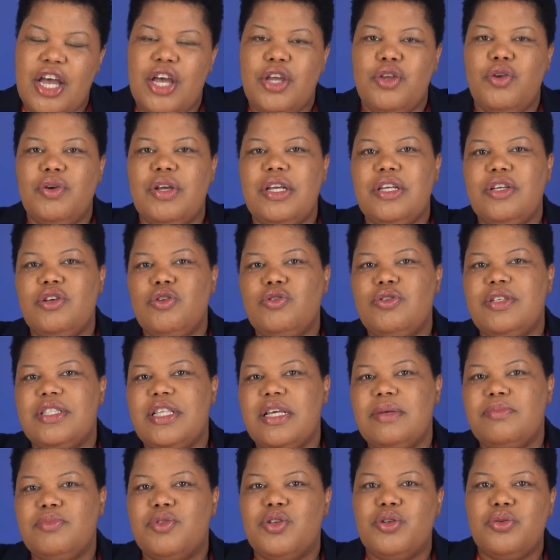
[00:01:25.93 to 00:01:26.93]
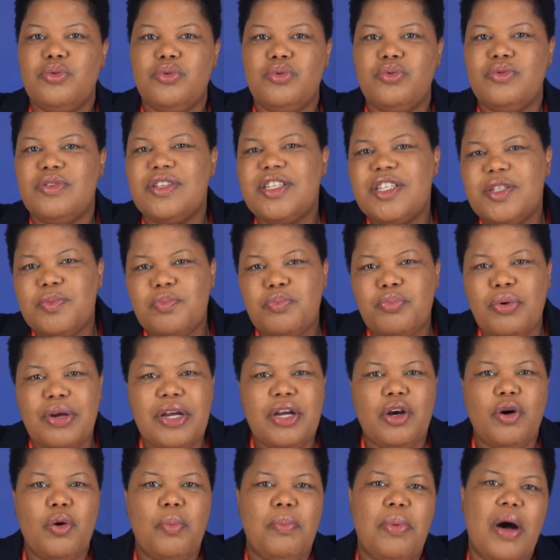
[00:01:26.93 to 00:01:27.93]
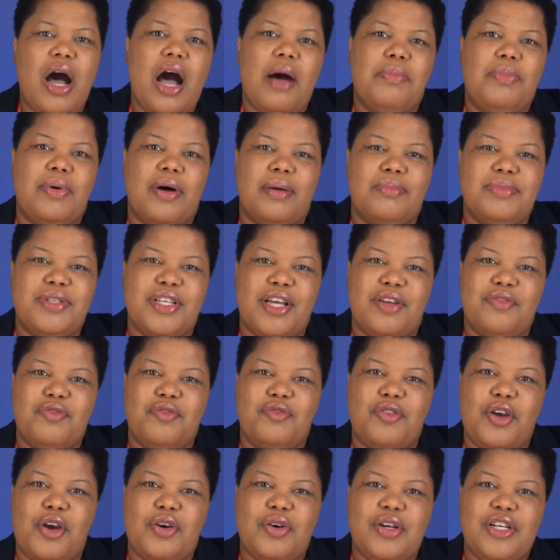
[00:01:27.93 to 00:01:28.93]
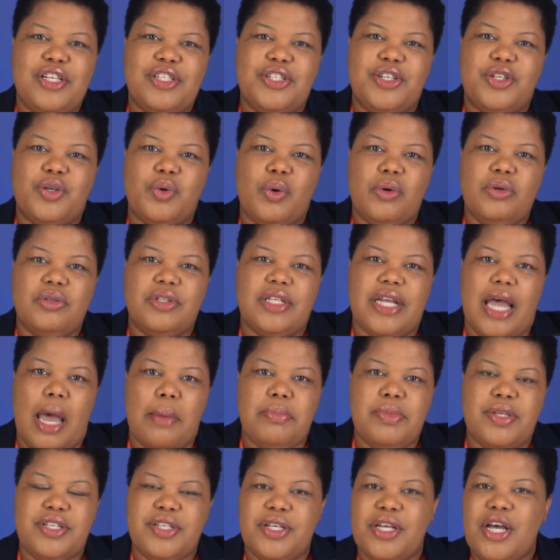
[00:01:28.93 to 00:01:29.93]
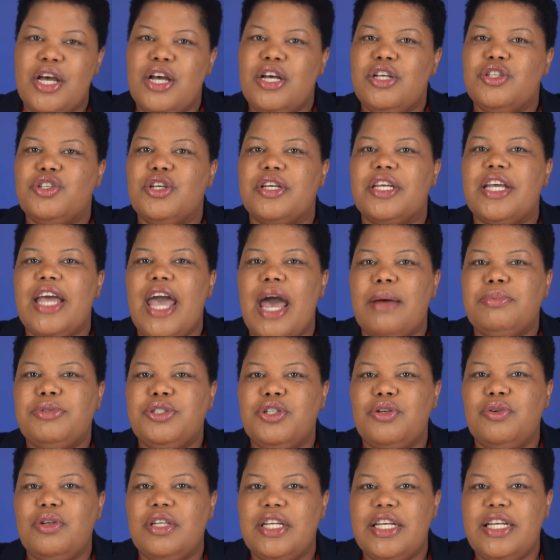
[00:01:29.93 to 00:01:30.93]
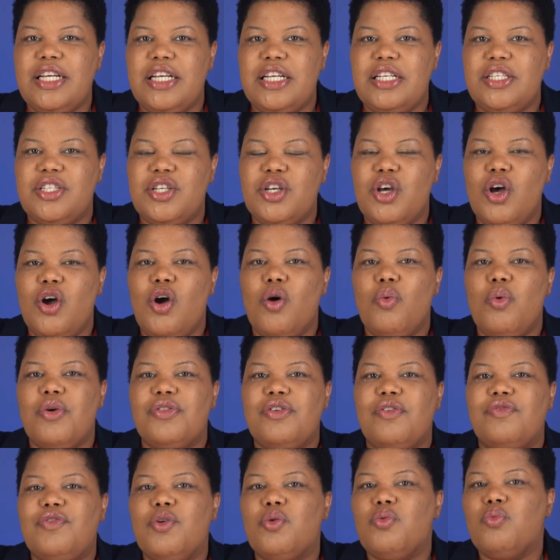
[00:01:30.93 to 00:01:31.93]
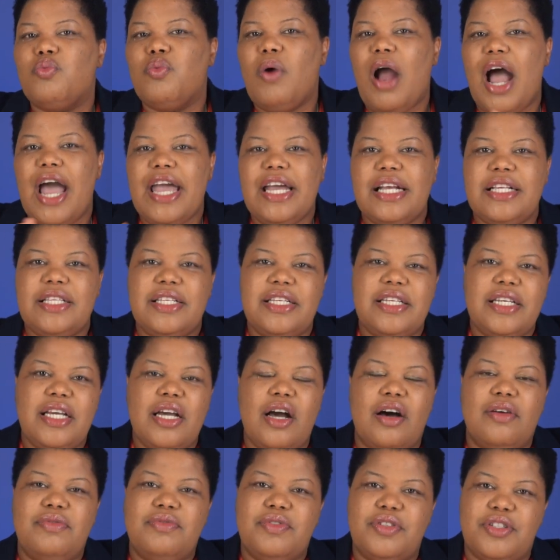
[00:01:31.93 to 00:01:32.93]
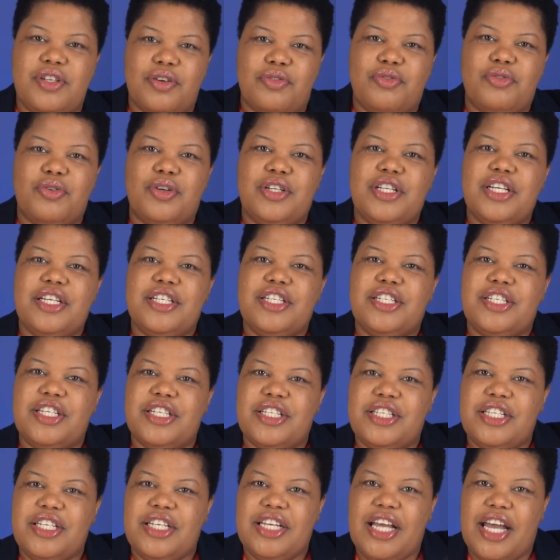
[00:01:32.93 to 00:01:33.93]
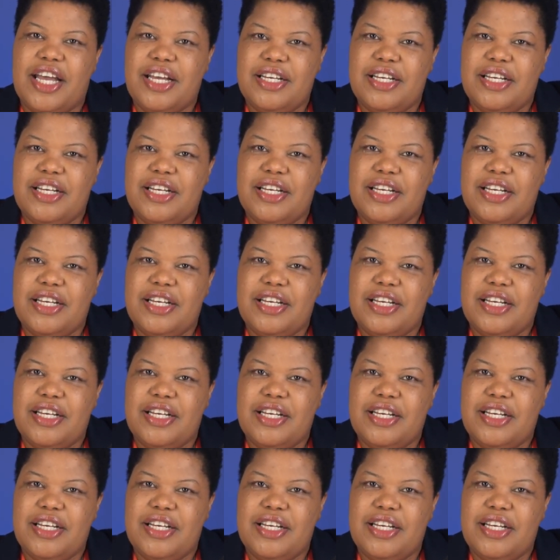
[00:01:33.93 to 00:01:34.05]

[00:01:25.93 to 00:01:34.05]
You can use them to sprinkle pop-ups at various scroll depths to capture leads with a variety of different C T